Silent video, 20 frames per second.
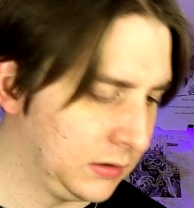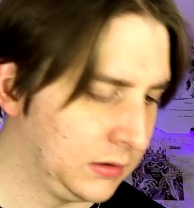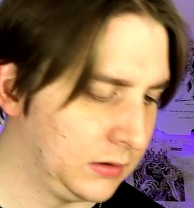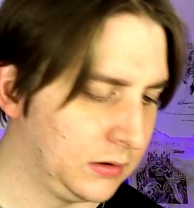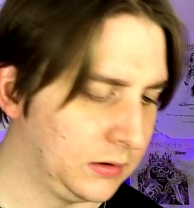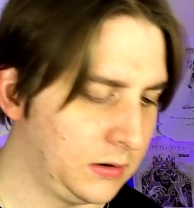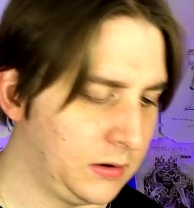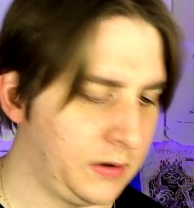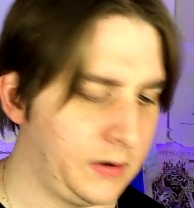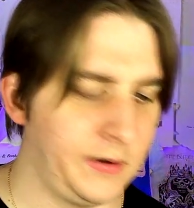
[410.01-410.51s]

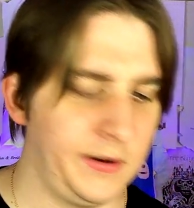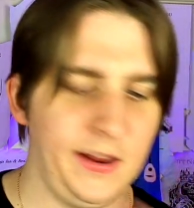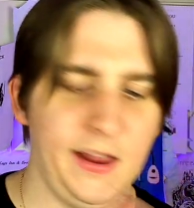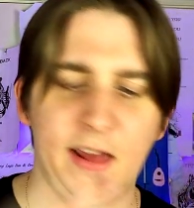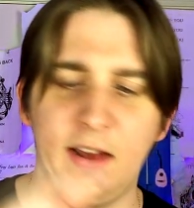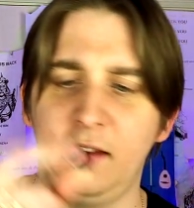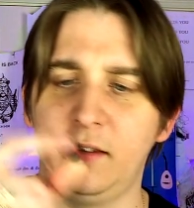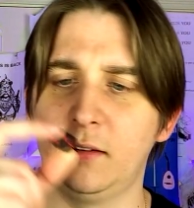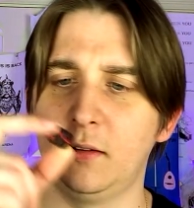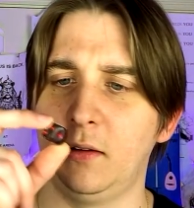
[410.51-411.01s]
Oh
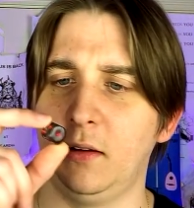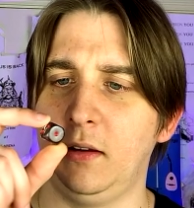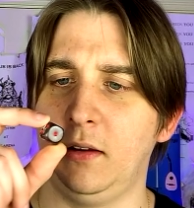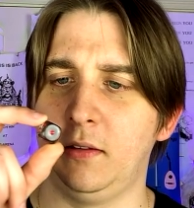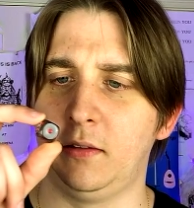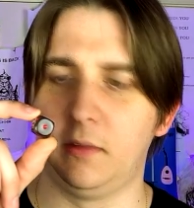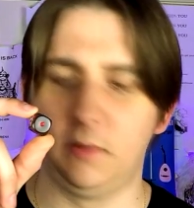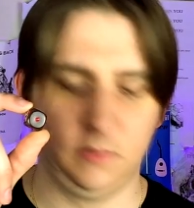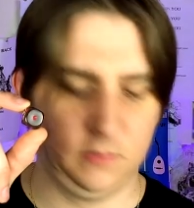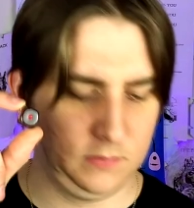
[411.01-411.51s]
yeah, these are
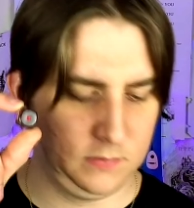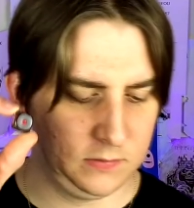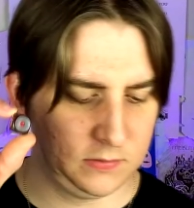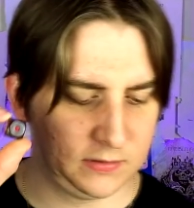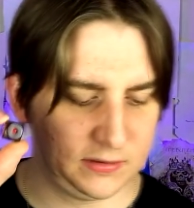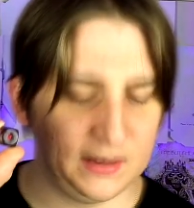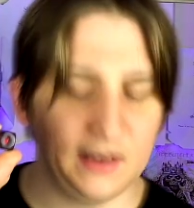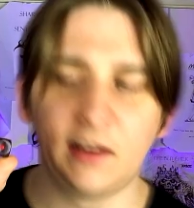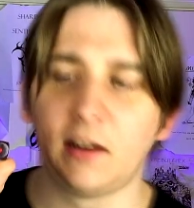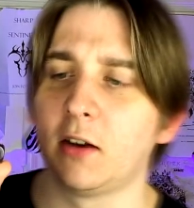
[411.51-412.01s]
these
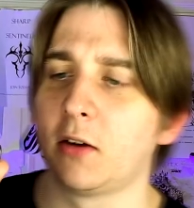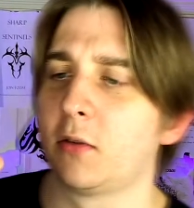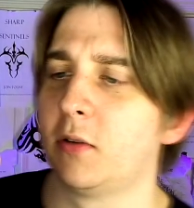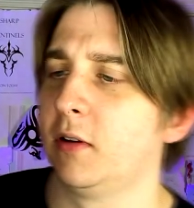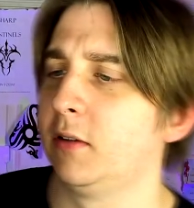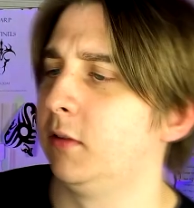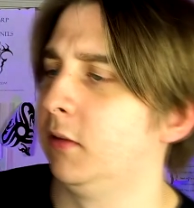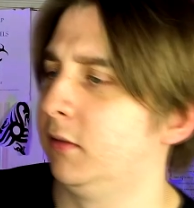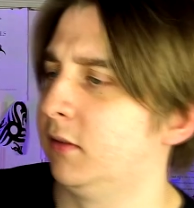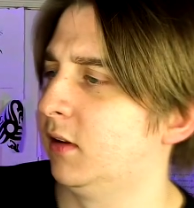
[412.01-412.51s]
Syndicate
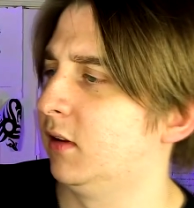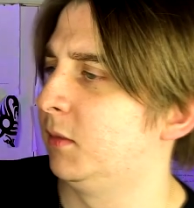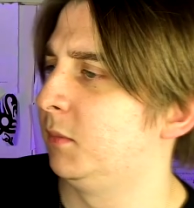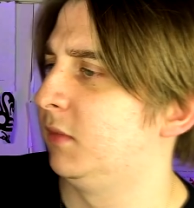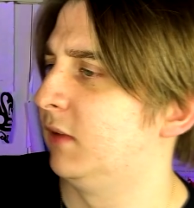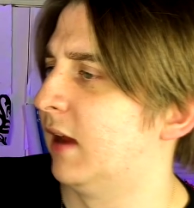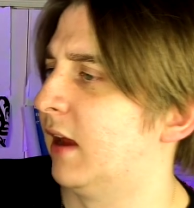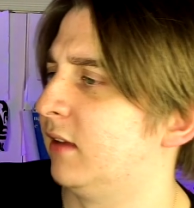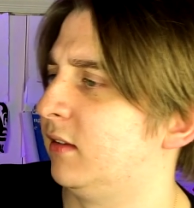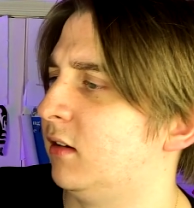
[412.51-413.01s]
crystals,
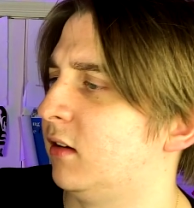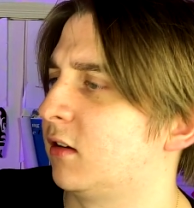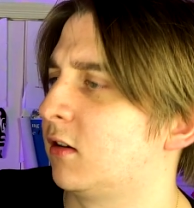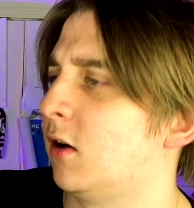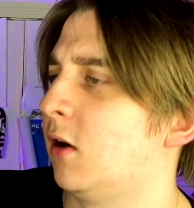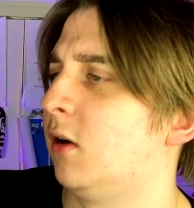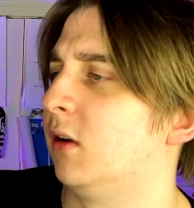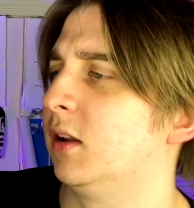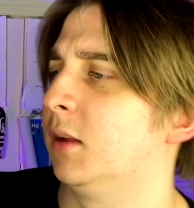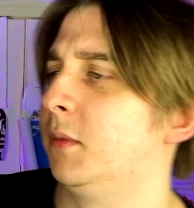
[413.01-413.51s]
as they're
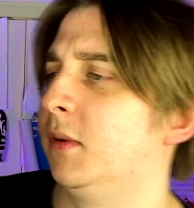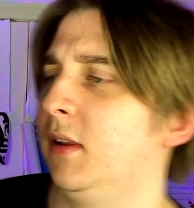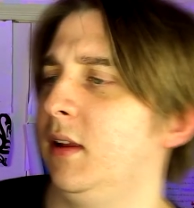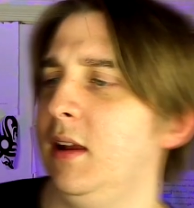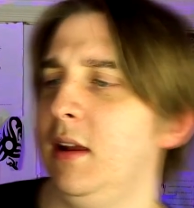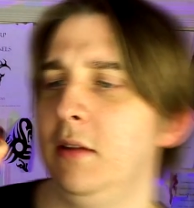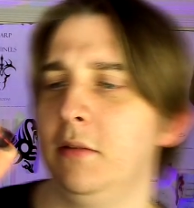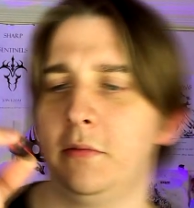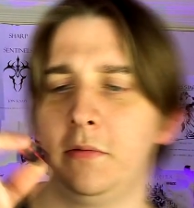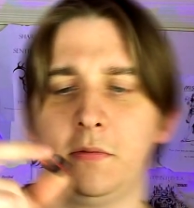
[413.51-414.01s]
called, I
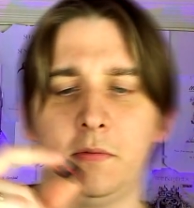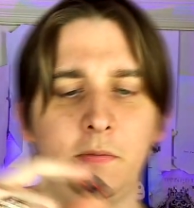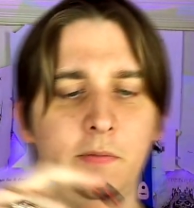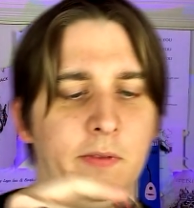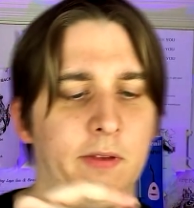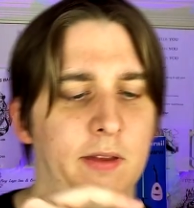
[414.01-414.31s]
believe.